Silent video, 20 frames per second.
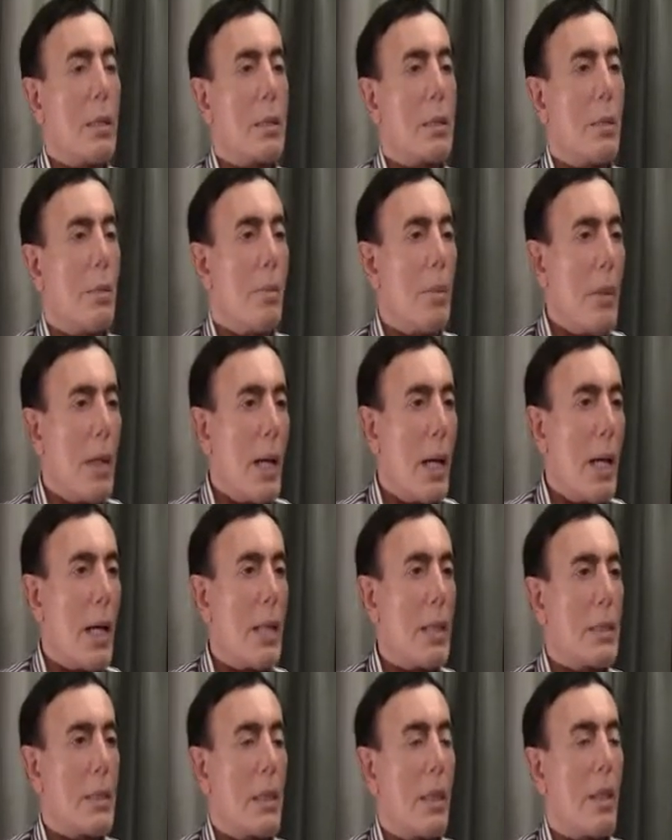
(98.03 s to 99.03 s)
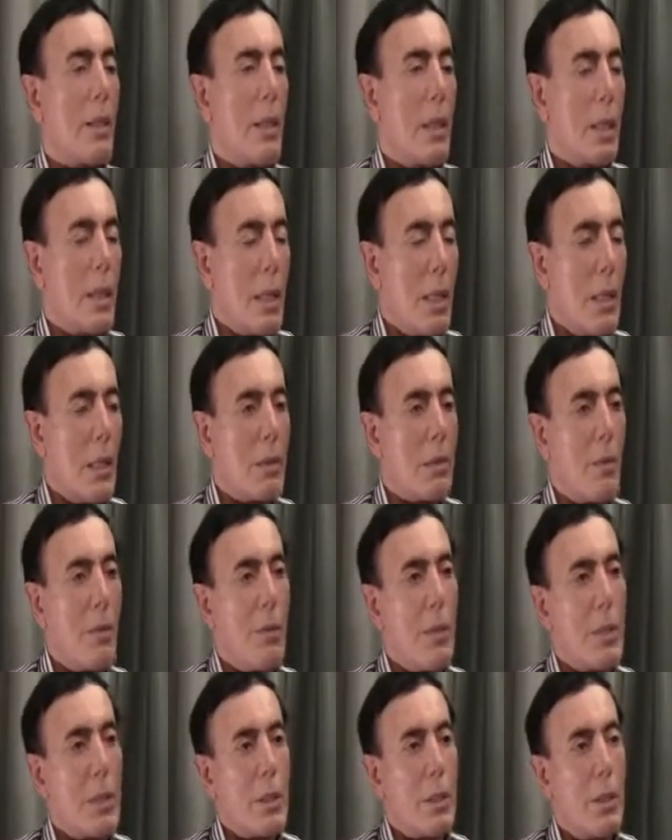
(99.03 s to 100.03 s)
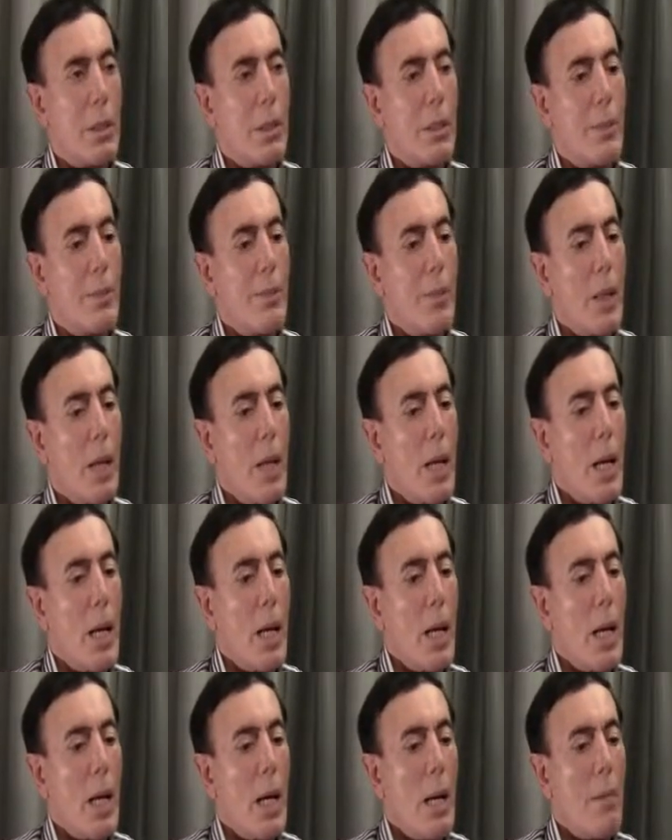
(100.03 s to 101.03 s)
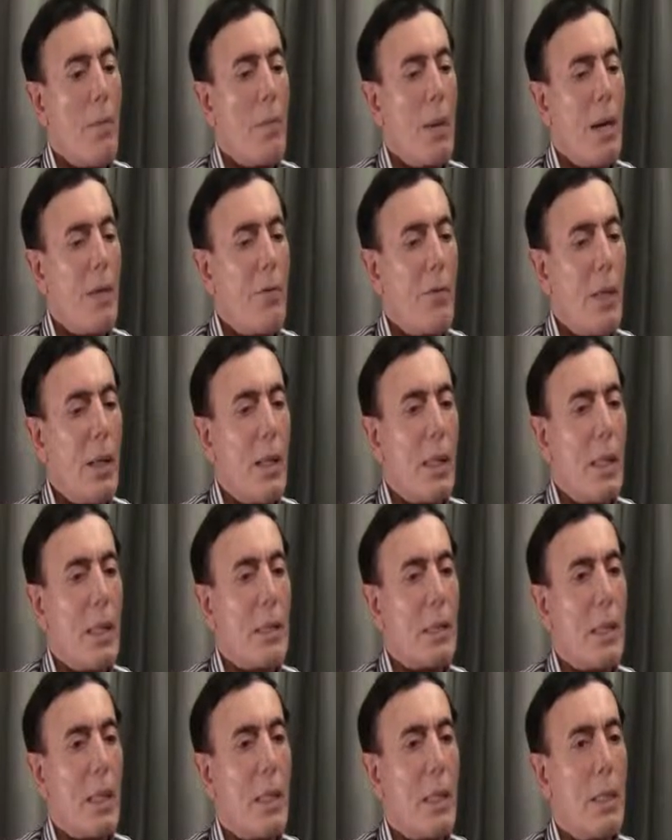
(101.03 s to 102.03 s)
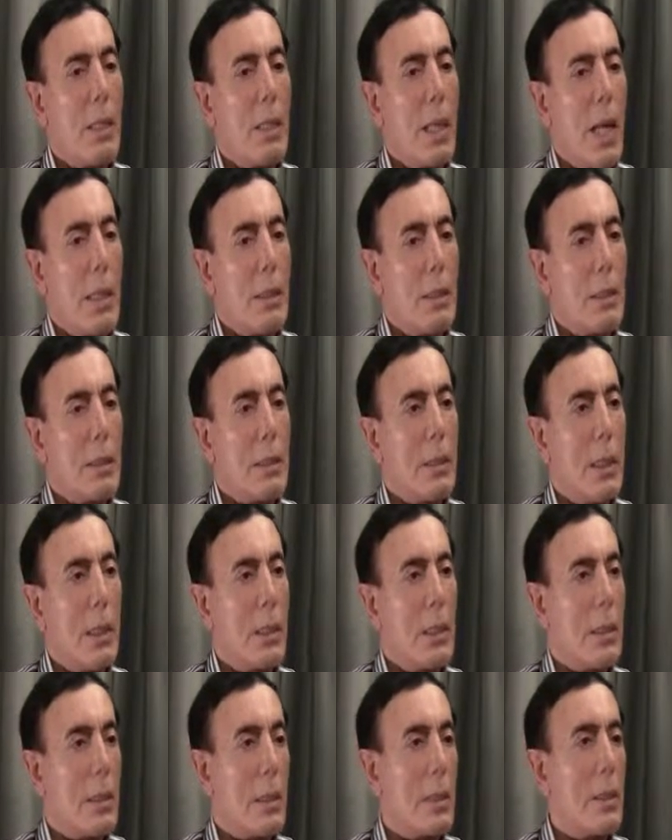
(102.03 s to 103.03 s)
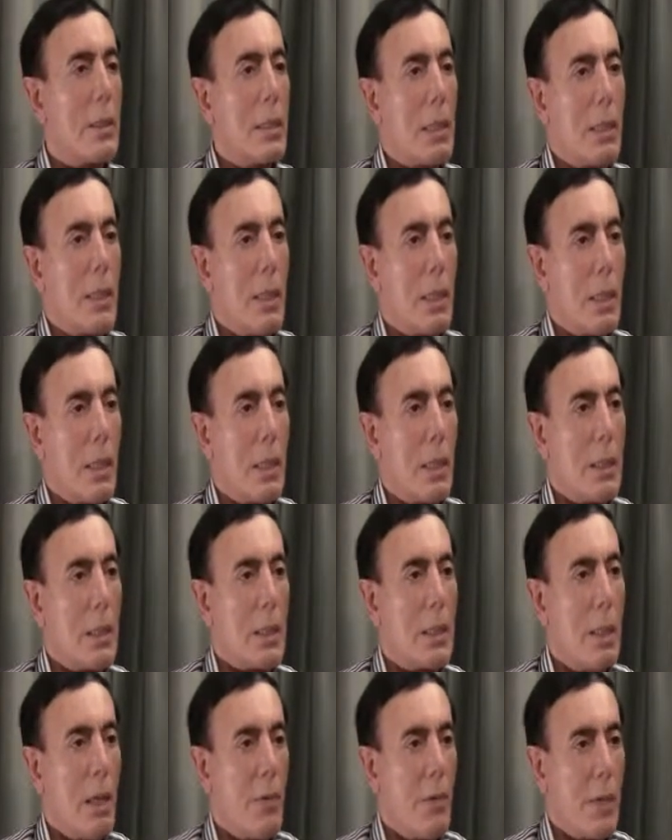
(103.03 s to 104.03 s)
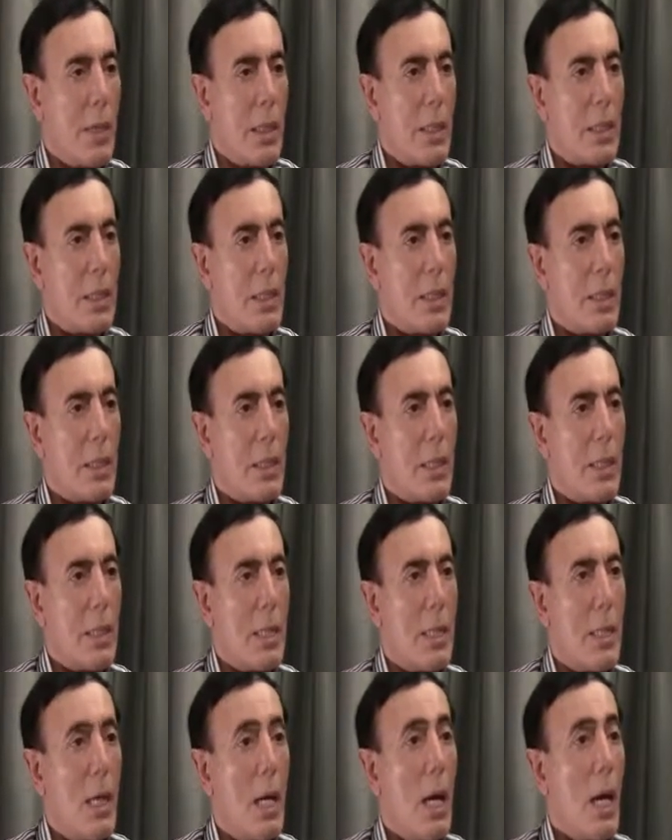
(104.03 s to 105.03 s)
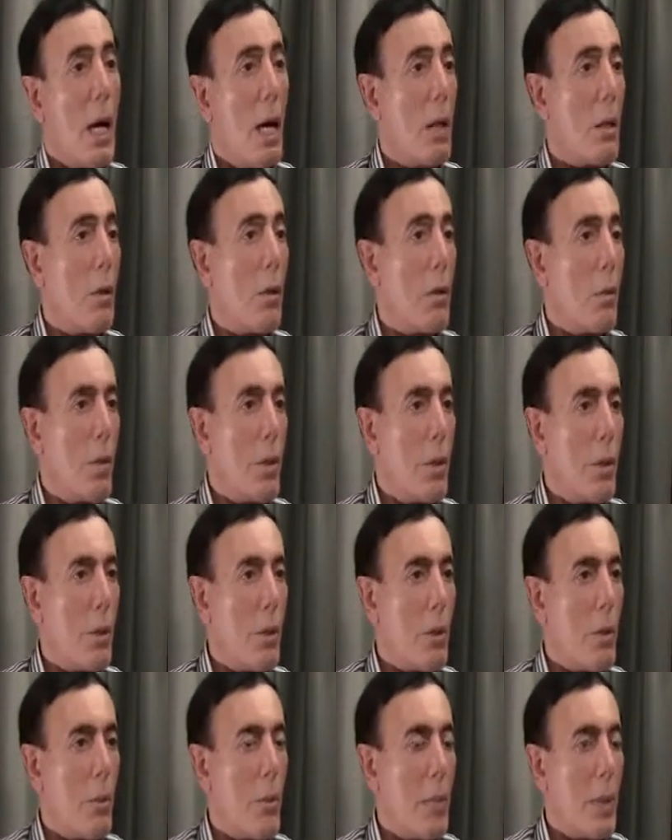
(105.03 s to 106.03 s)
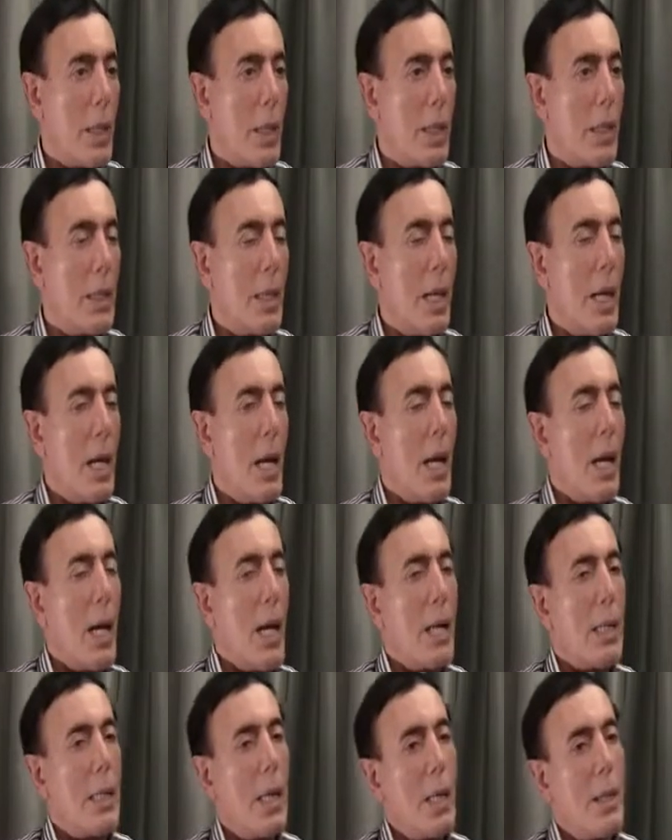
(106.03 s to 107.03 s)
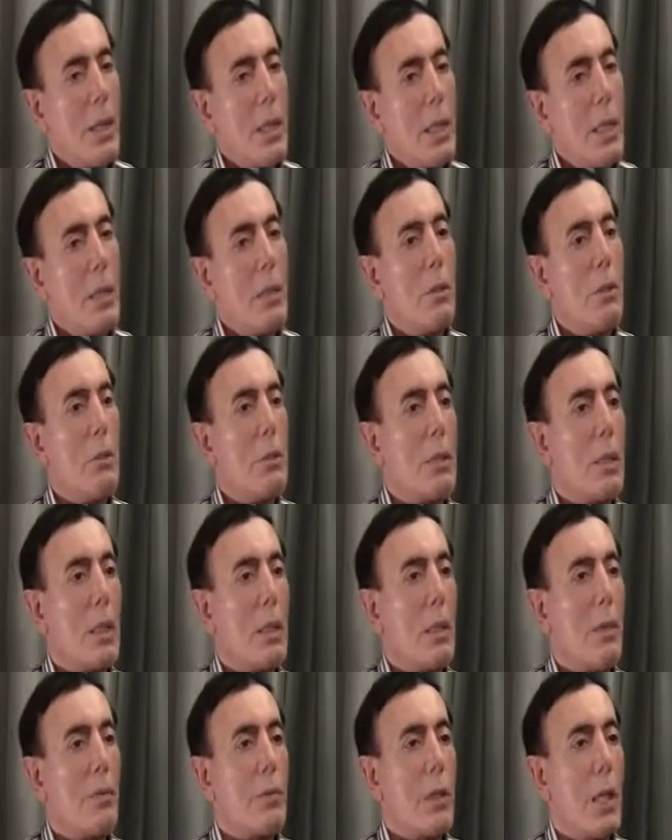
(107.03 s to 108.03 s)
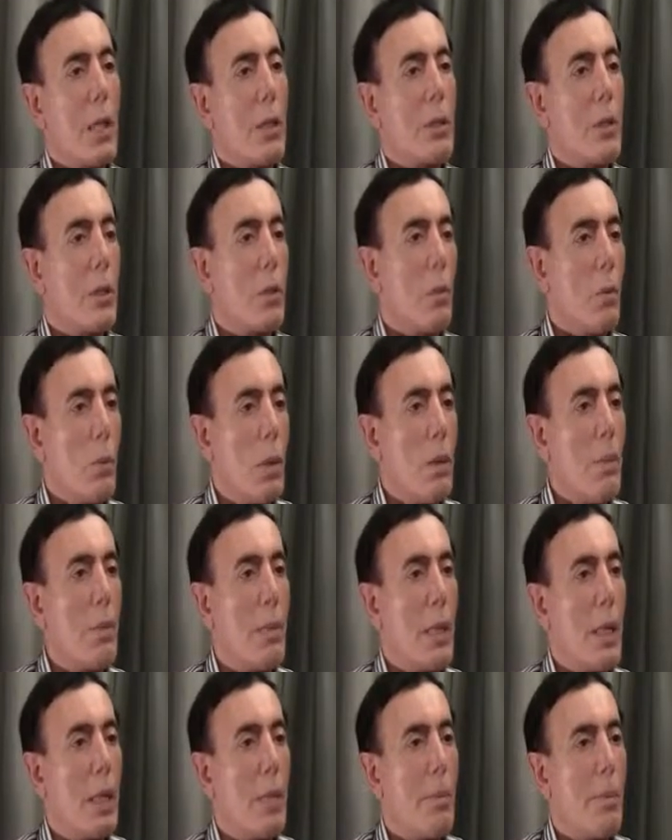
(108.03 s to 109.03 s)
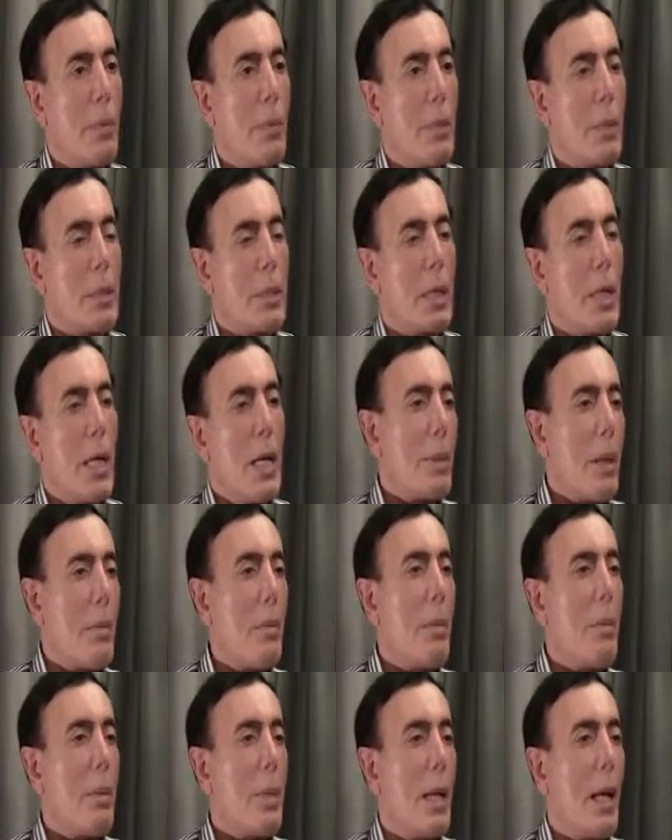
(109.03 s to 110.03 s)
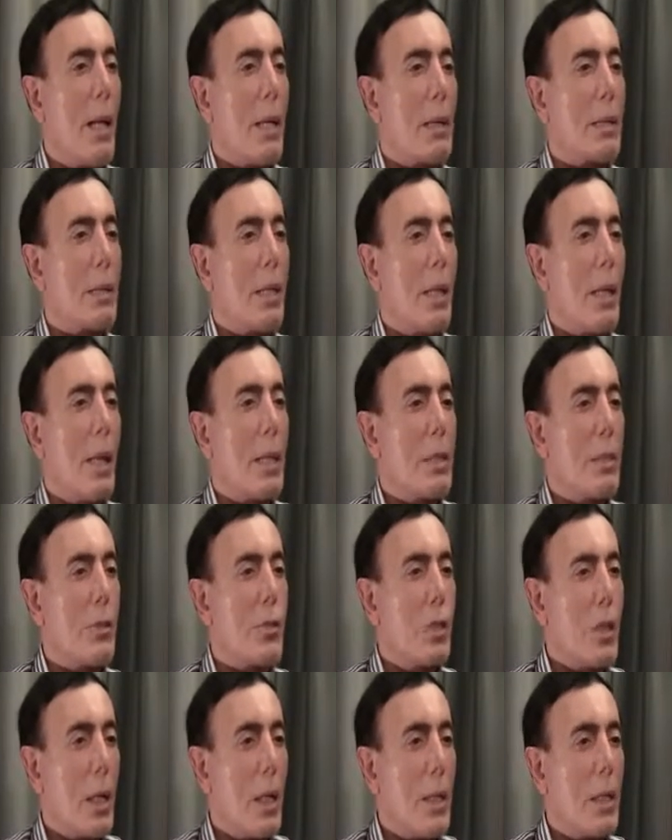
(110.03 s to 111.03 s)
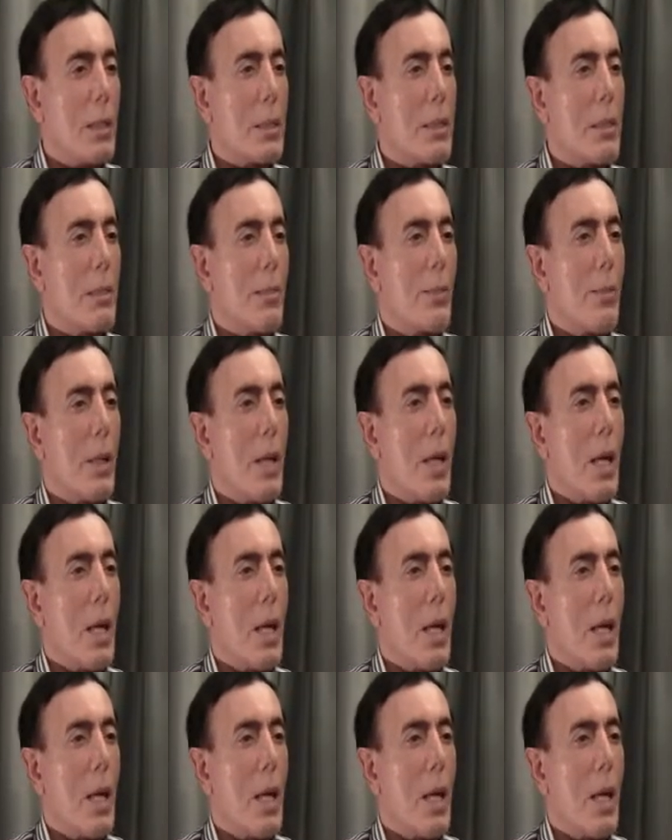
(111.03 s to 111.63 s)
supplies, and things of the sort. My feeling is that the United States is considering this now very seriously, along with the European, and I think a new set of sanctions will be imposed, probably as a last chance,